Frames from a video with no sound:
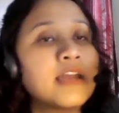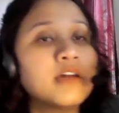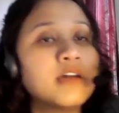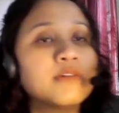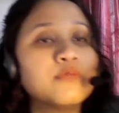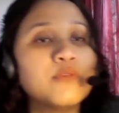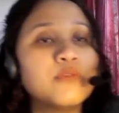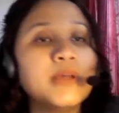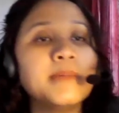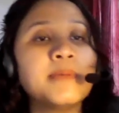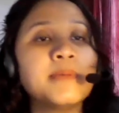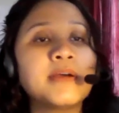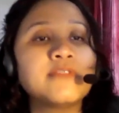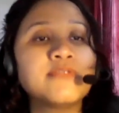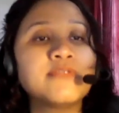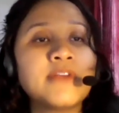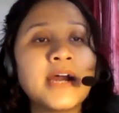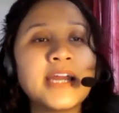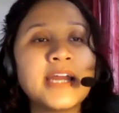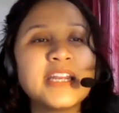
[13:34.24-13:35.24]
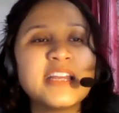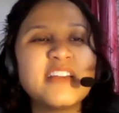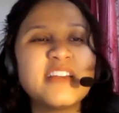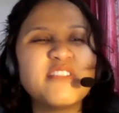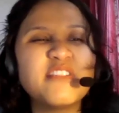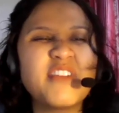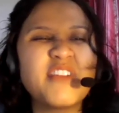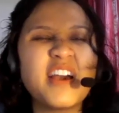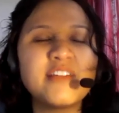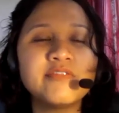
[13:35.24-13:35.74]
end of week, by Friday,
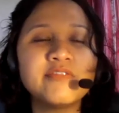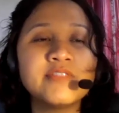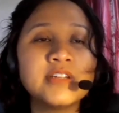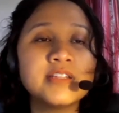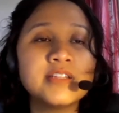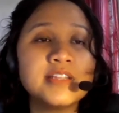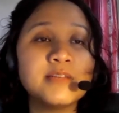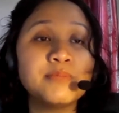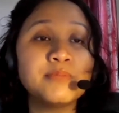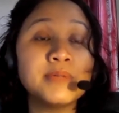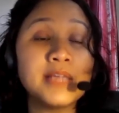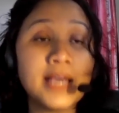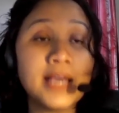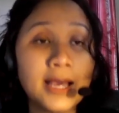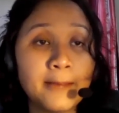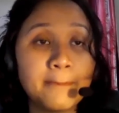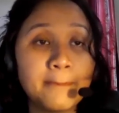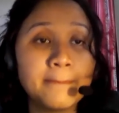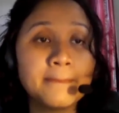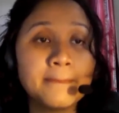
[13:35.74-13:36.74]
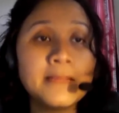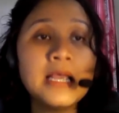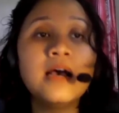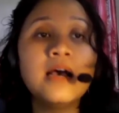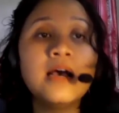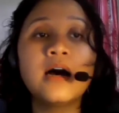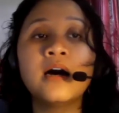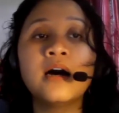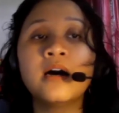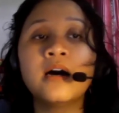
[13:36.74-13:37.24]
5.30 p.m.
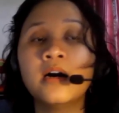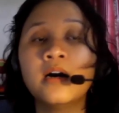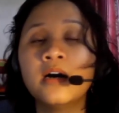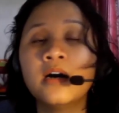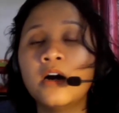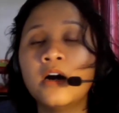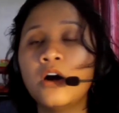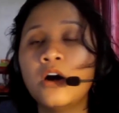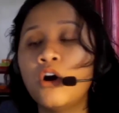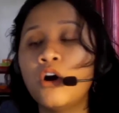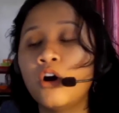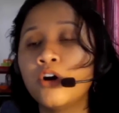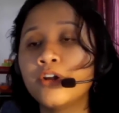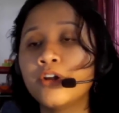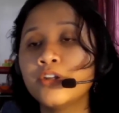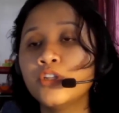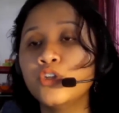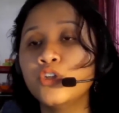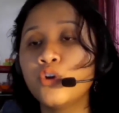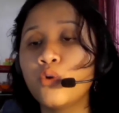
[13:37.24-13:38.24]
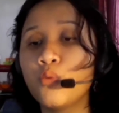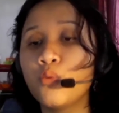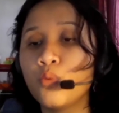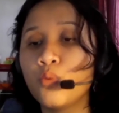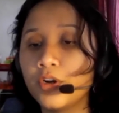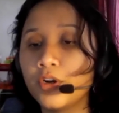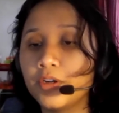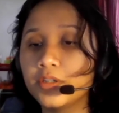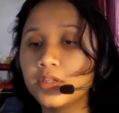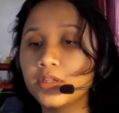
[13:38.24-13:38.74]
Uh, on your
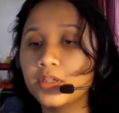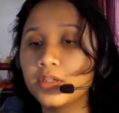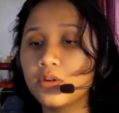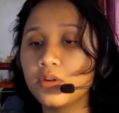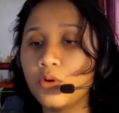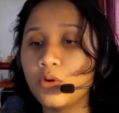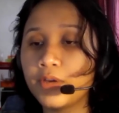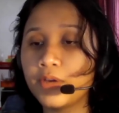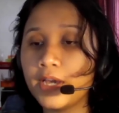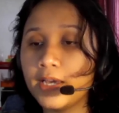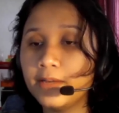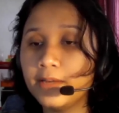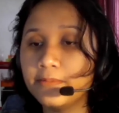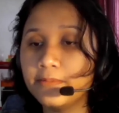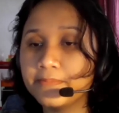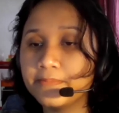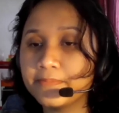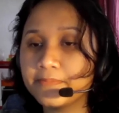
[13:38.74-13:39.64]
work, okay?